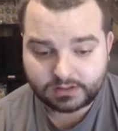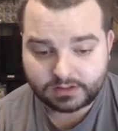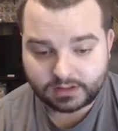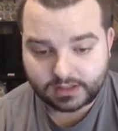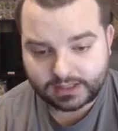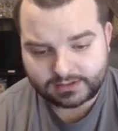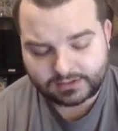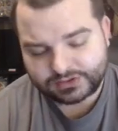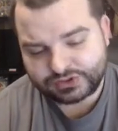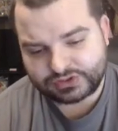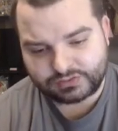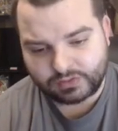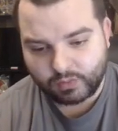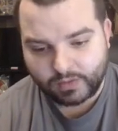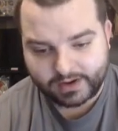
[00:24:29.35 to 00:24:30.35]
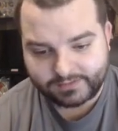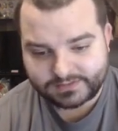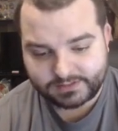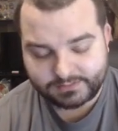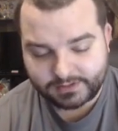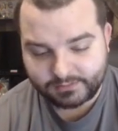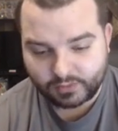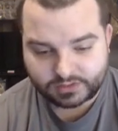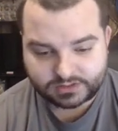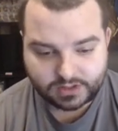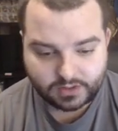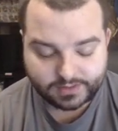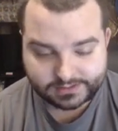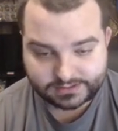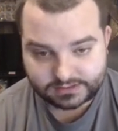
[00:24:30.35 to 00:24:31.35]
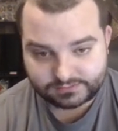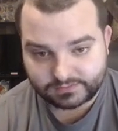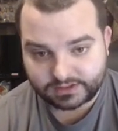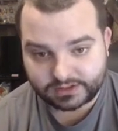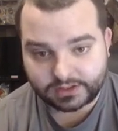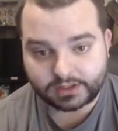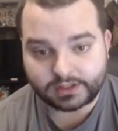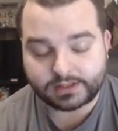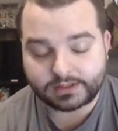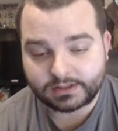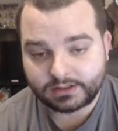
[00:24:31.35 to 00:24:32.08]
or just a way of summoning more tokens is really good.